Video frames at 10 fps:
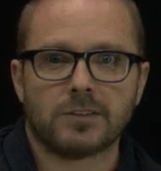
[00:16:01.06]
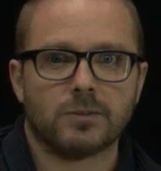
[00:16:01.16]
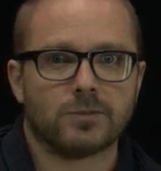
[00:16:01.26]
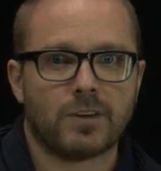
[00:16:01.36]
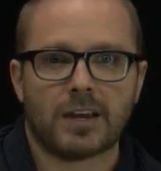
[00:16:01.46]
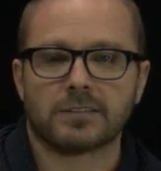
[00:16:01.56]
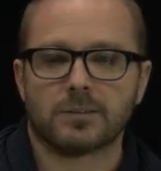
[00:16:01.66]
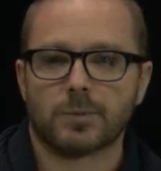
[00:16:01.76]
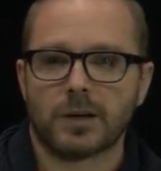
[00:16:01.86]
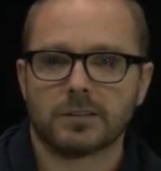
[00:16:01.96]
to you as fast
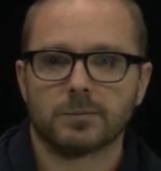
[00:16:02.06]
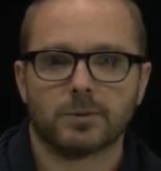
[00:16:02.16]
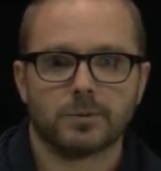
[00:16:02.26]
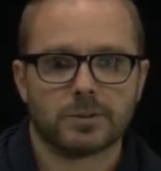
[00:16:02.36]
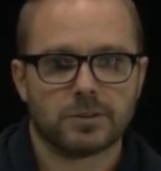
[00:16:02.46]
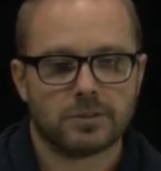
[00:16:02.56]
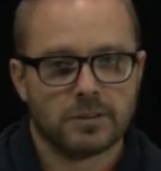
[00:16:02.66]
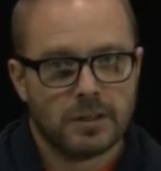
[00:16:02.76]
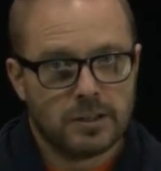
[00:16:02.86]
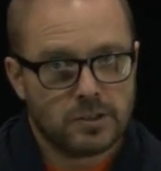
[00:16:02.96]
as possible, which
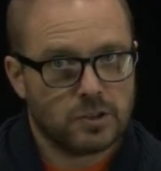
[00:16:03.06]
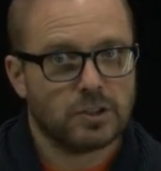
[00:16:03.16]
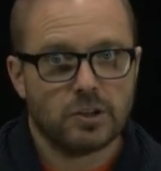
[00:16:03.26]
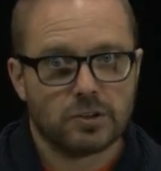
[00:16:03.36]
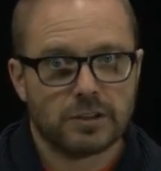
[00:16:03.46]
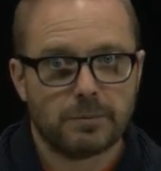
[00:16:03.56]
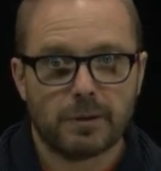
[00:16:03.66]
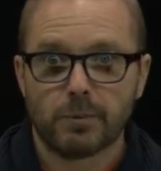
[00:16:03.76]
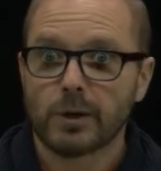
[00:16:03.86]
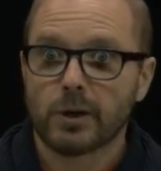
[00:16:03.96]
should usually
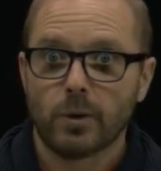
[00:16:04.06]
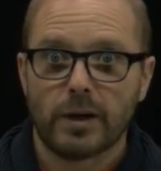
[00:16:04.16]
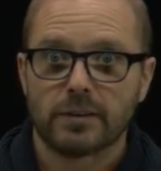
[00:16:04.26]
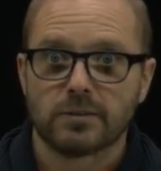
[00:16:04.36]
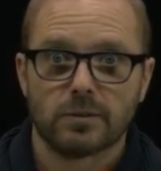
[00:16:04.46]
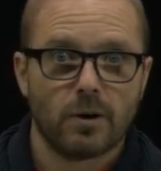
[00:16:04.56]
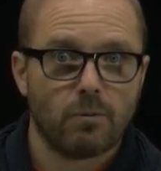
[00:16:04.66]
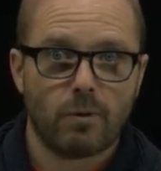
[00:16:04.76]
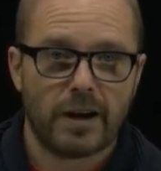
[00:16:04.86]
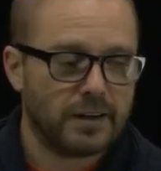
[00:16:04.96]
be pretty quick. So
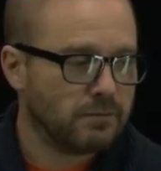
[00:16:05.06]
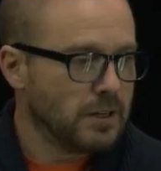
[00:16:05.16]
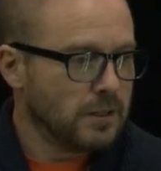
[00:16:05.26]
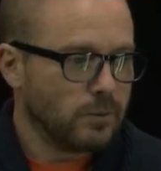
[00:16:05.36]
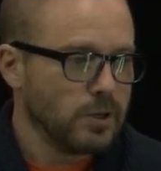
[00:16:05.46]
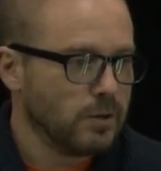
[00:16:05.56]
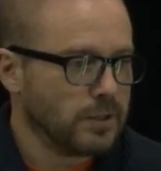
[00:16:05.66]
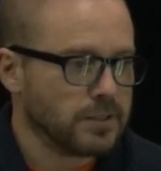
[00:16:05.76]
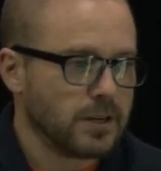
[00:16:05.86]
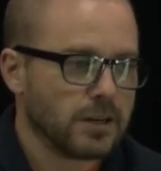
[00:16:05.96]
don't wait. When you
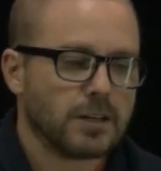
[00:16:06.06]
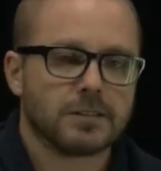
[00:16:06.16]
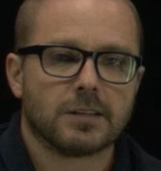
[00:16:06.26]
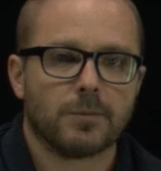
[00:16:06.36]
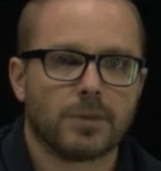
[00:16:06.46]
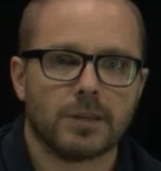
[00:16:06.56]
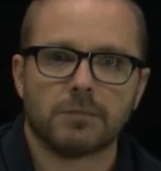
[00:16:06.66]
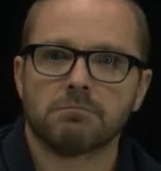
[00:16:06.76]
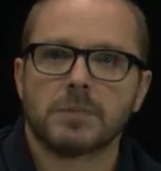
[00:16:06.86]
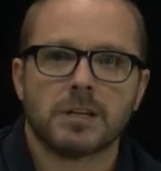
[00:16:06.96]
get stuck on
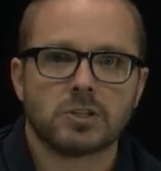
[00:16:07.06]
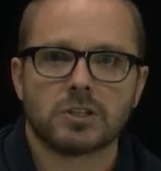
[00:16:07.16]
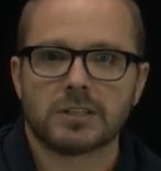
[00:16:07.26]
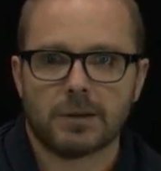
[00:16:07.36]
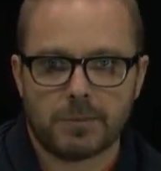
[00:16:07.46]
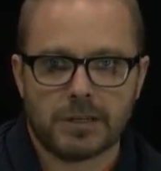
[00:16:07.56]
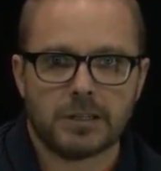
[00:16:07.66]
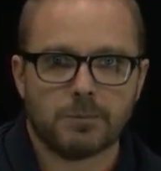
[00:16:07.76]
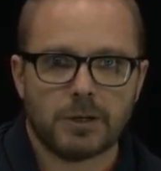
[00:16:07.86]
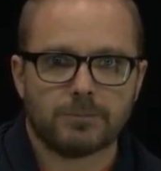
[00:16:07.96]
something, just send me an
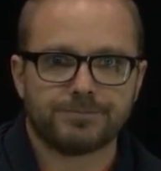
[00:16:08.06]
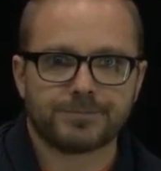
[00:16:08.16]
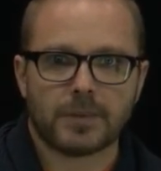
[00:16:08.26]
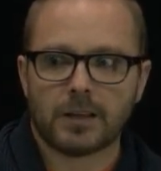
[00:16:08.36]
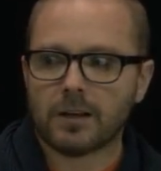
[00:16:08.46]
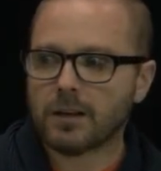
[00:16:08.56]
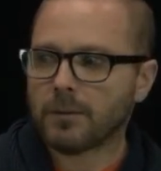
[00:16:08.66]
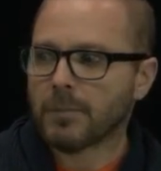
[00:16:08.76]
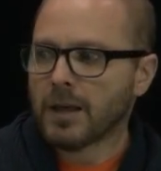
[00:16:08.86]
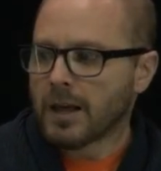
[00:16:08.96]
email.
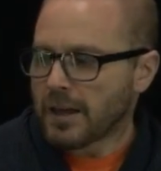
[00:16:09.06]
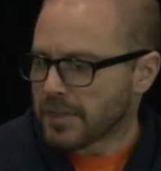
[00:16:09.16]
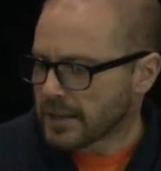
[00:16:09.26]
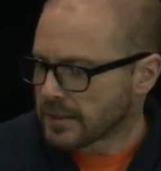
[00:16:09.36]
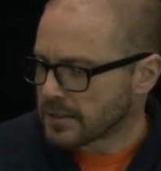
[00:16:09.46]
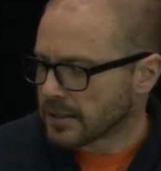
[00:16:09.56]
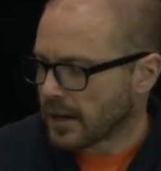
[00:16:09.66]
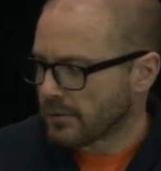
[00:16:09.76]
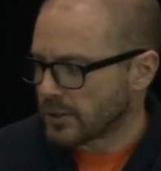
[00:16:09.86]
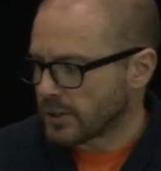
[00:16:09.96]
I think this
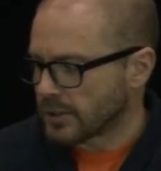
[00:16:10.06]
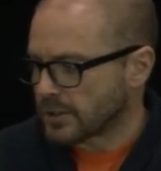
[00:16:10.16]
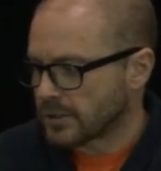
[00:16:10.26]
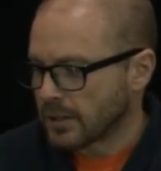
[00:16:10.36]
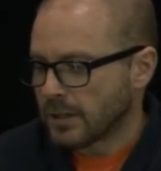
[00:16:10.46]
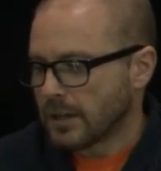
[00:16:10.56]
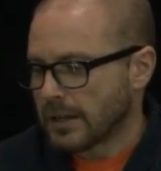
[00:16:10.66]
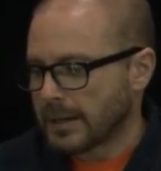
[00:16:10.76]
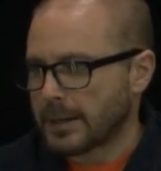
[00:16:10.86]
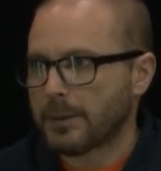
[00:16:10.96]
covers
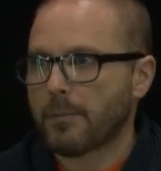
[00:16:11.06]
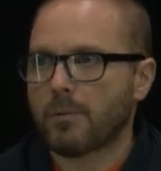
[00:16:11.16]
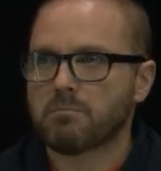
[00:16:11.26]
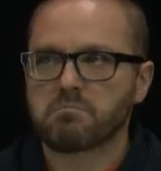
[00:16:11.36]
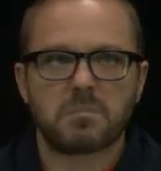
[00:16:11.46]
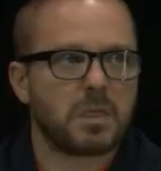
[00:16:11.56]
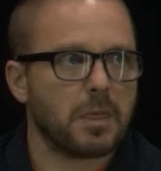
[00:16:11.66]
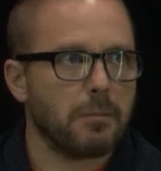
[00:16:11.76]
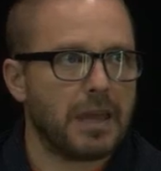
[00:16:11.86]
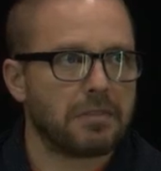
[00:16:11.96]

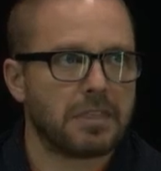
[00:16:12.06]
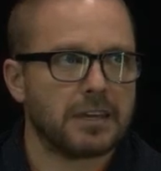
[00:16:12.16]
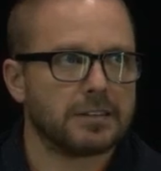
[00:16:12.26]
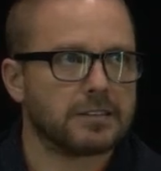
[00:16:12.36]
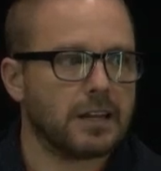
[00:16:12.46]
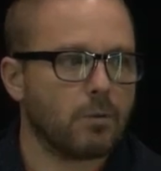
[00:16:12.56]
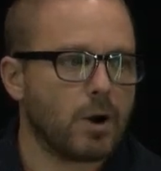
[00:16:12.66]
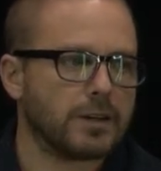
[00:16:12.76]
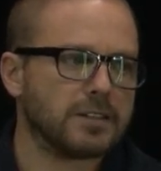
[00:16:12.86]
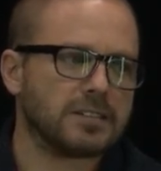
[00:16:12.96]
the main things that I
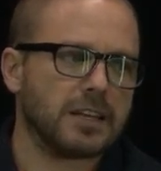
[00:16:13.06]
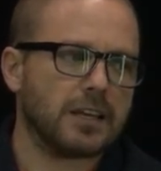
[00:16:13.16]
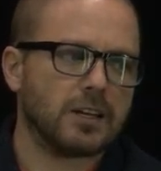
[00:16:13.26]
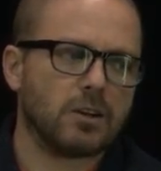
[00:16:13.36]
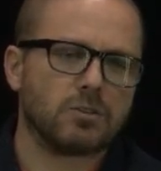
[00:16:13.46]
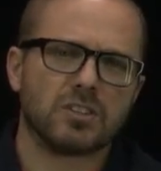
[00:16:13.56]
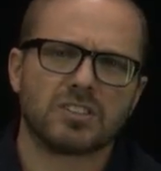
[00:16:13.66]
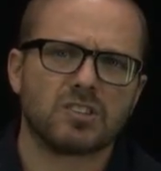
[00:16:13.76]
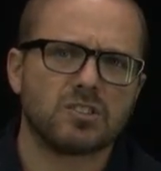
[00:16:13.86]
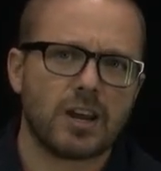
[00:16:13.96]
wanted to say. You know, just
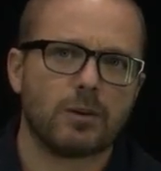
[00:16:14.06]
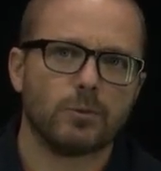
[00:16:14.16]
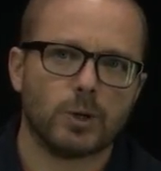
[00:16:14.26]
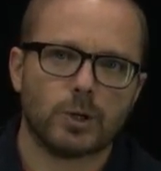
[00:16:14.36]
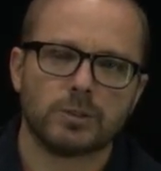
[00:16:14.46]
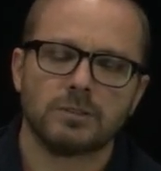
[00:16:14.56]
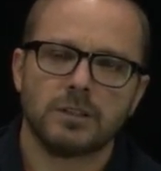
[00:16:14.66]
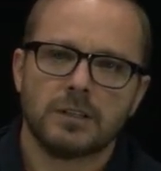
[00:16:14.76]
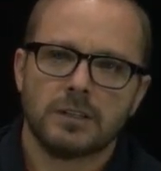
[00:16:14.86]
a general